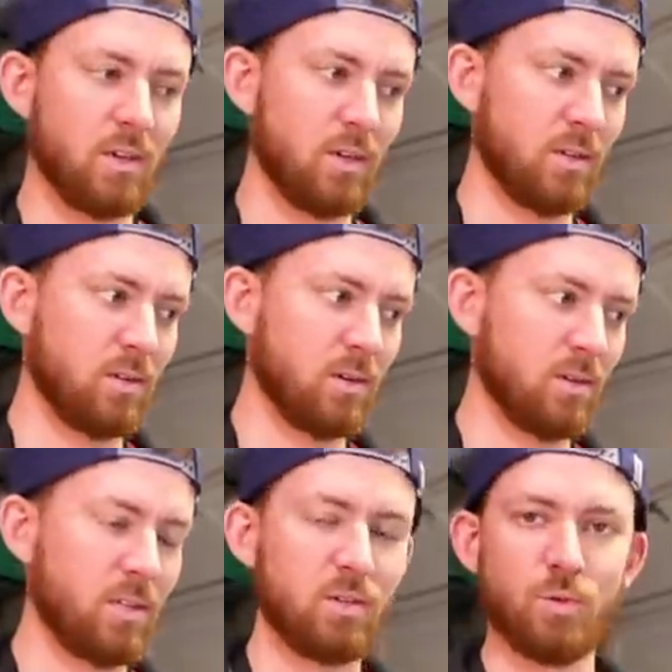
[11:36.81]
And
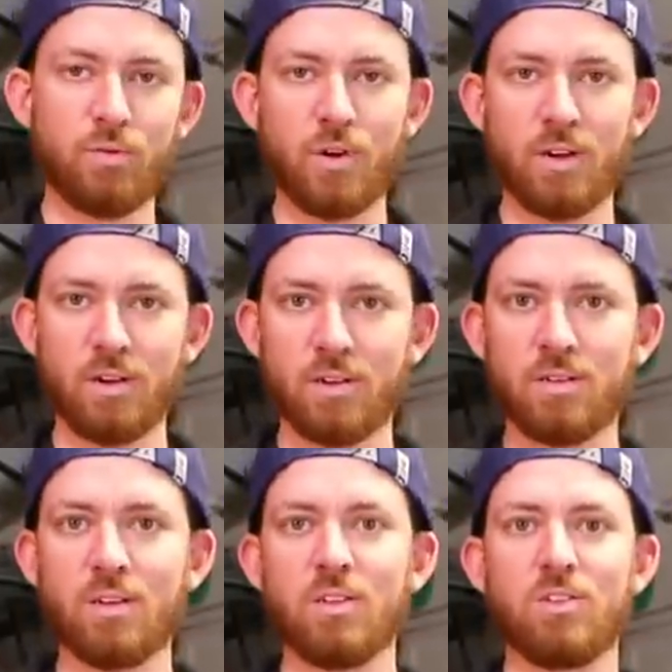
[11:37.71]
let's move right
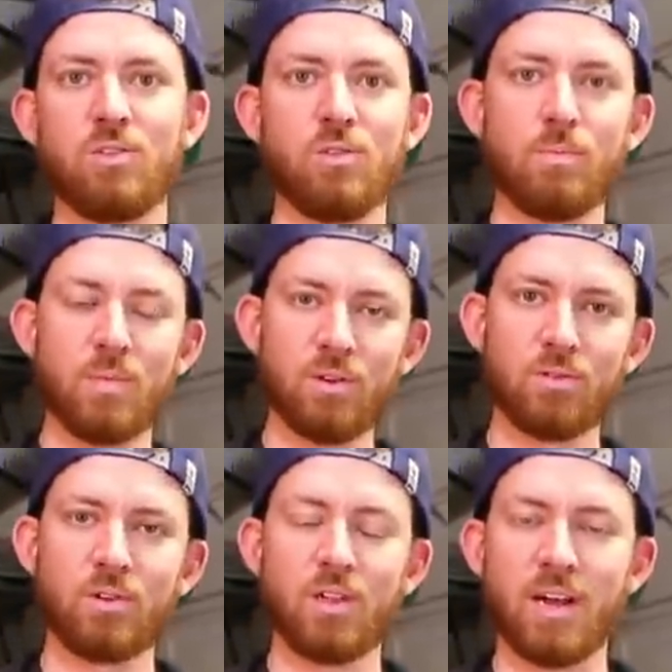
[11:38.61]
on to the
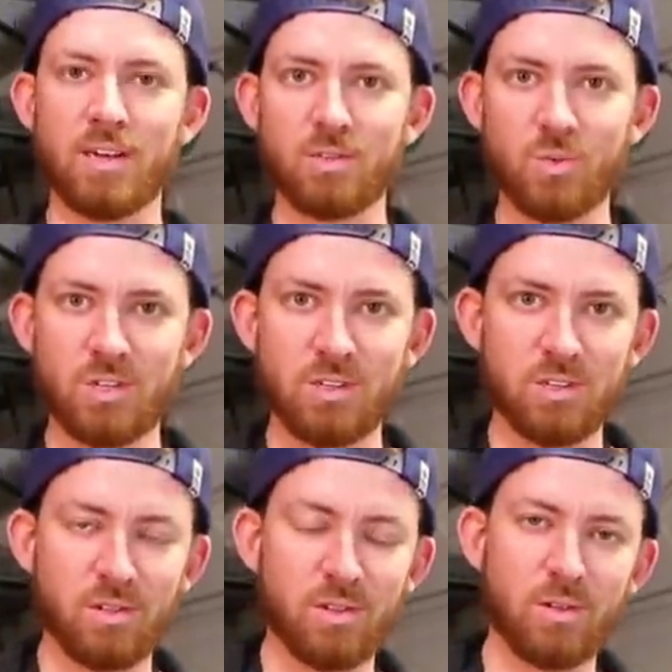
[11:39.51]
middle class, which
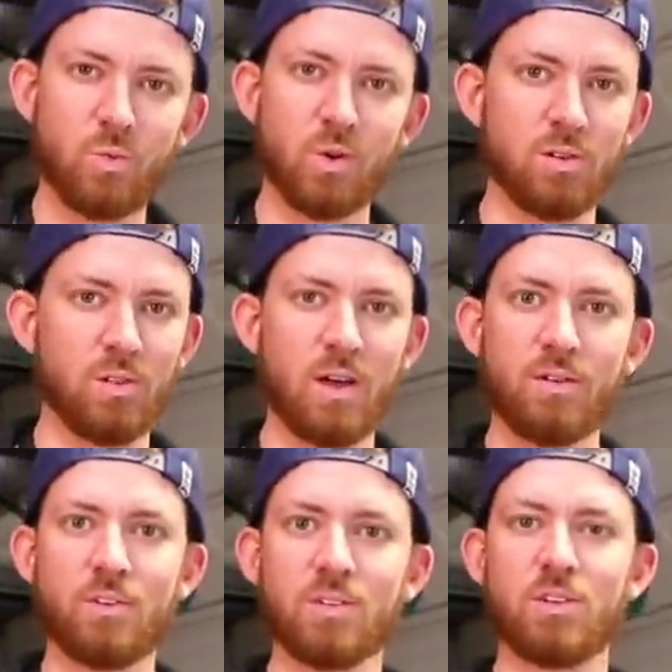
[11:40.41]
is where a lot
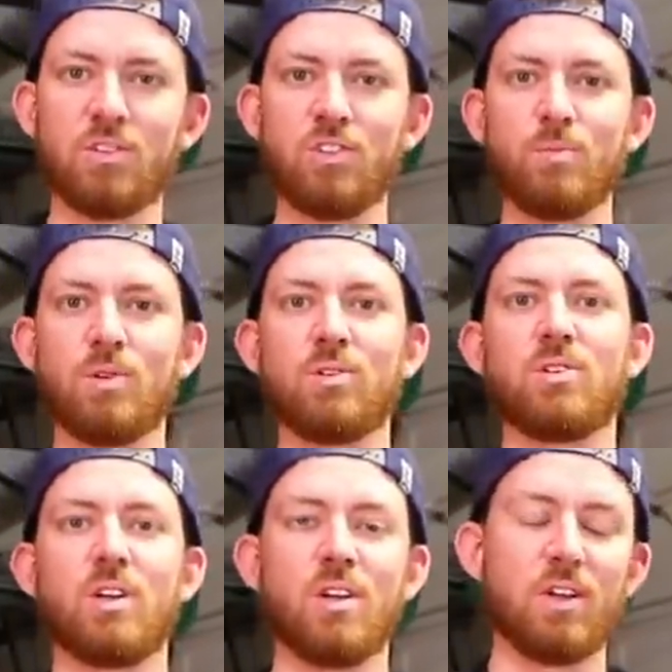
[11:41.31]
of us consumers
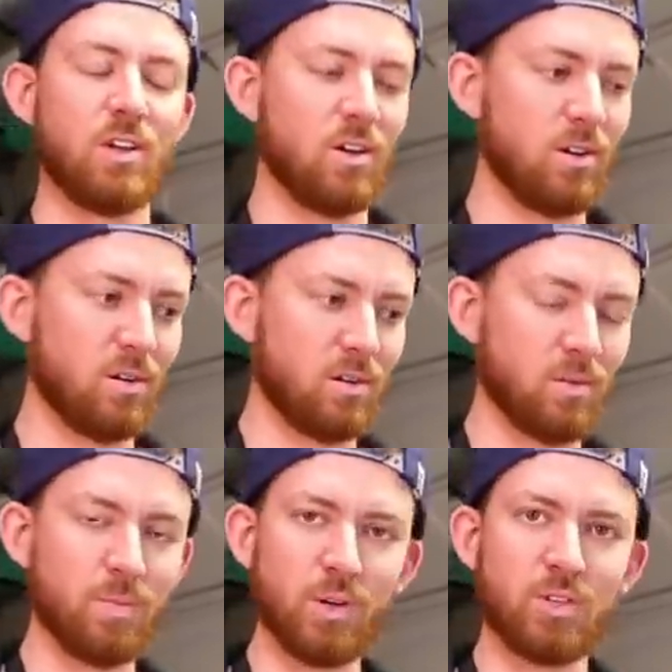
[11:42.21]

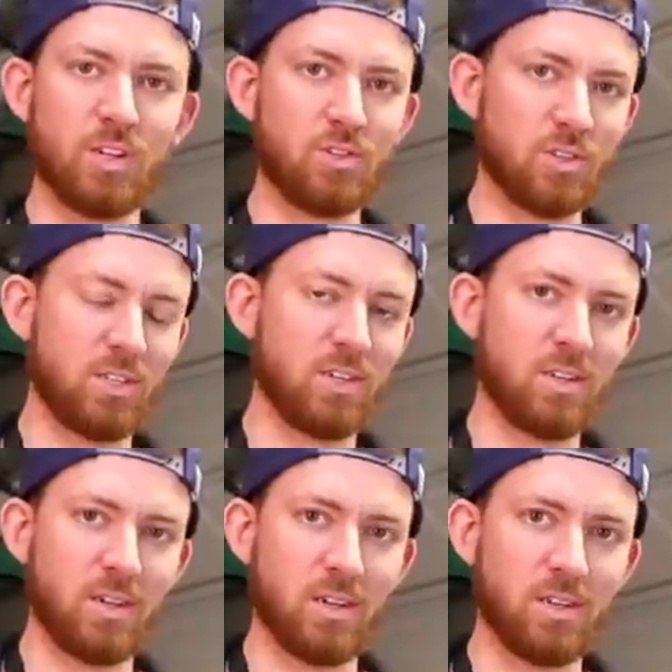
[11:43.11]
are most
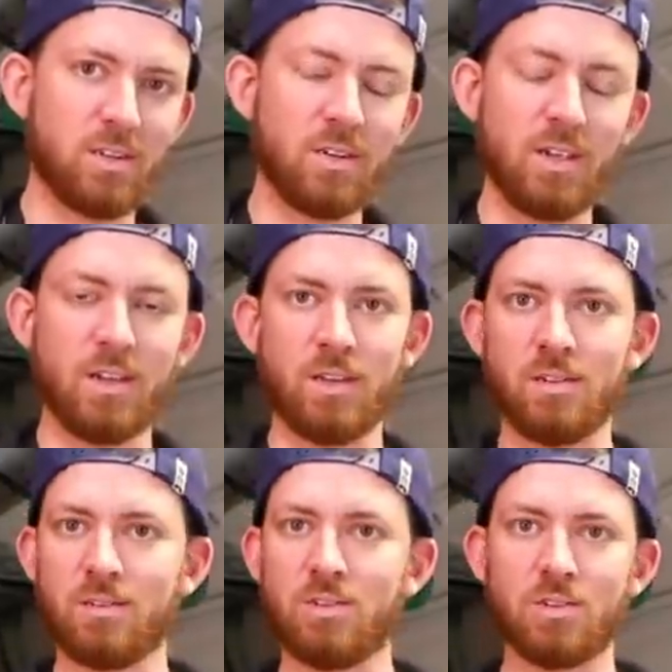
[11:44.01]
interested in
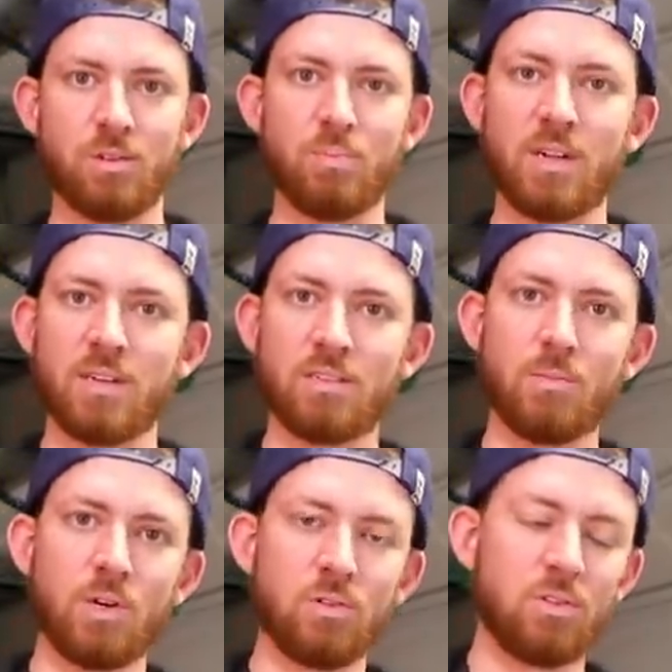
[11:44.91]
and just applies the
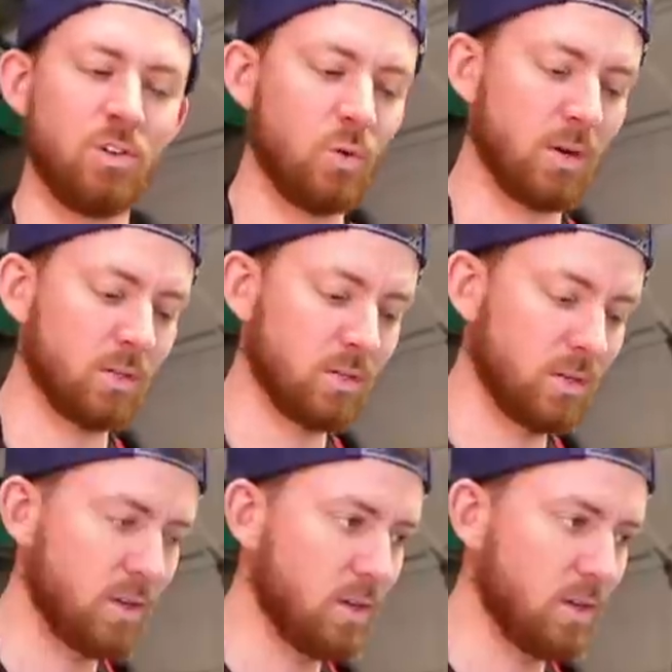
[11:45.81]
most to us.